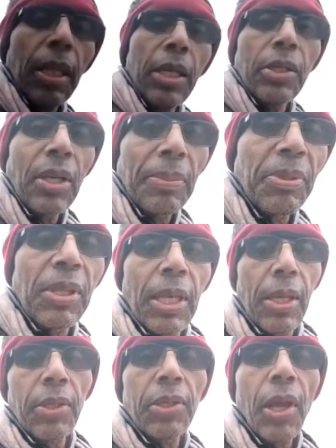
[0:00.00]
leadership
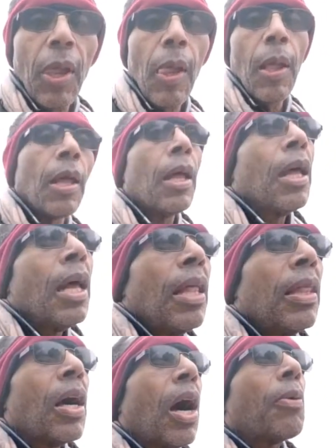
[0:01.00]
skills,
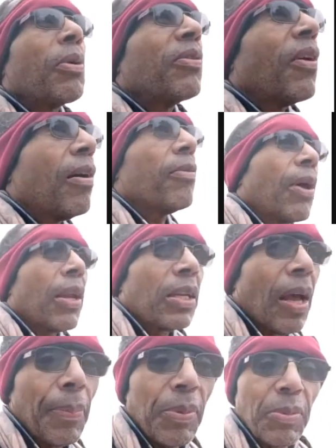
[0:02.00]
they all revolve around a
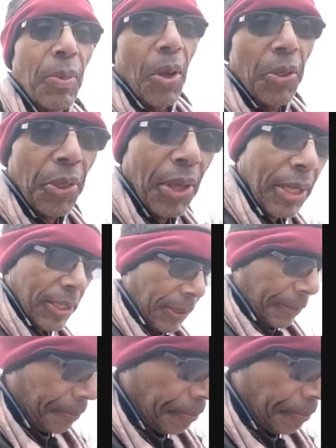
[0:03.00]
couple small things.